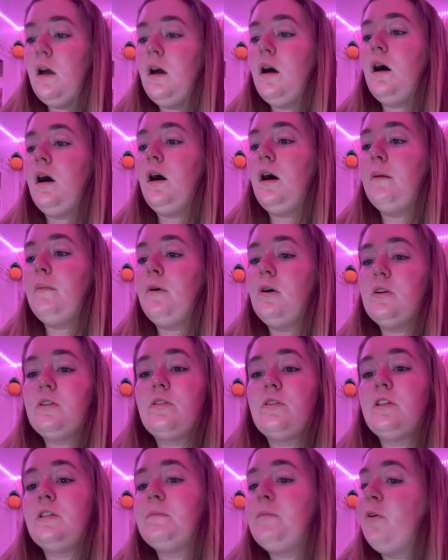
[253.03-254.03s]

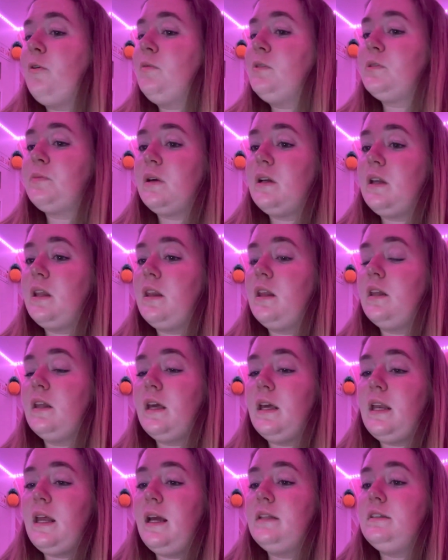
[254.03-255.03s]
Also, this poem was written in the
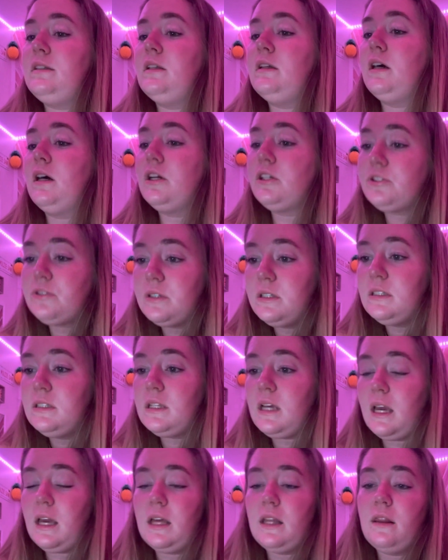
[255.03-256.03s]
late 1800s,
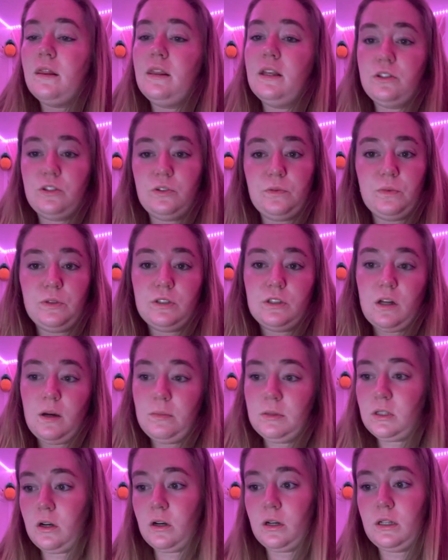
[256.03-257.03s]
and this was
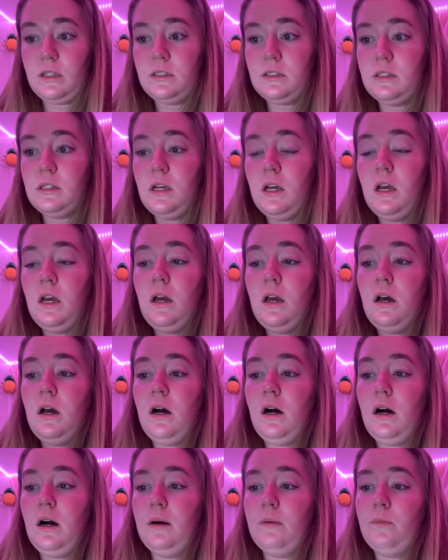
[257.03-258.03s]
Thomas Hardy's
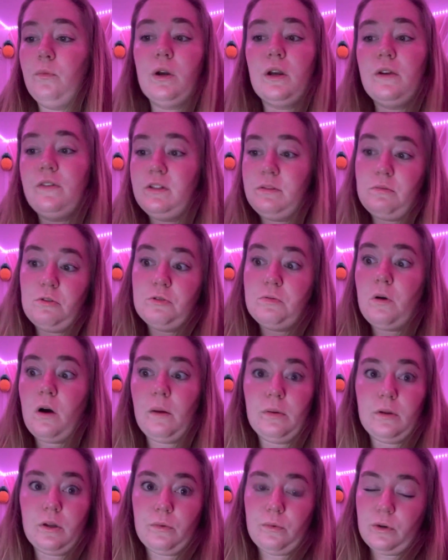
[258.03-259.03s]
one of his most
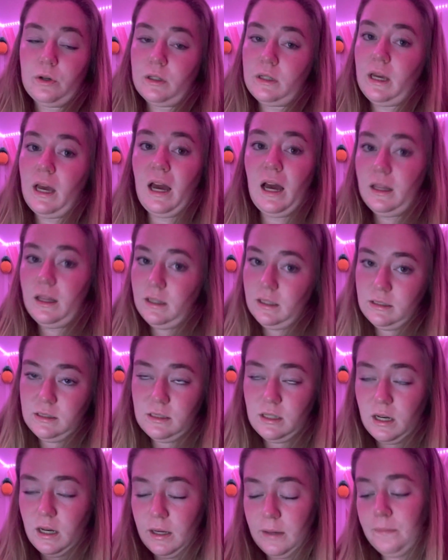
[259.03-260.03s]
popular work at this
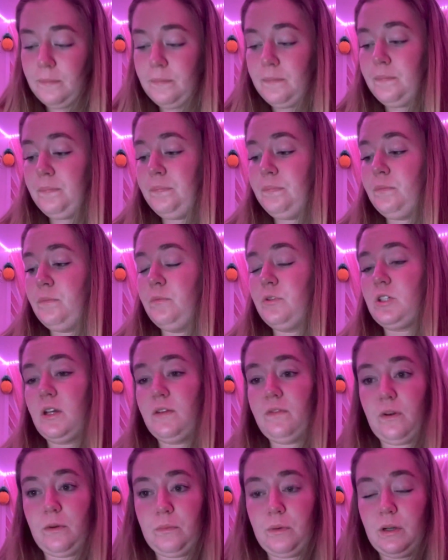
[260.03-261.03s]
time, which I
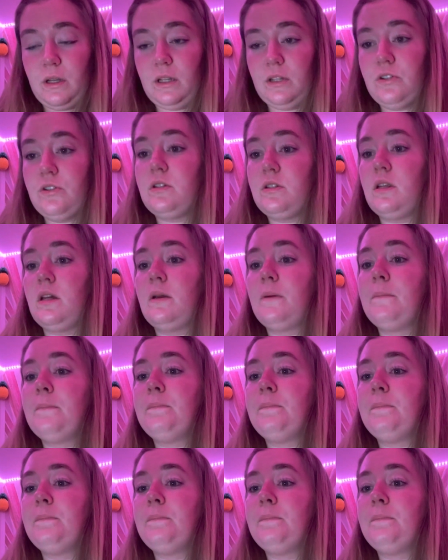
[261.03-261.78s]
found pretty interesting.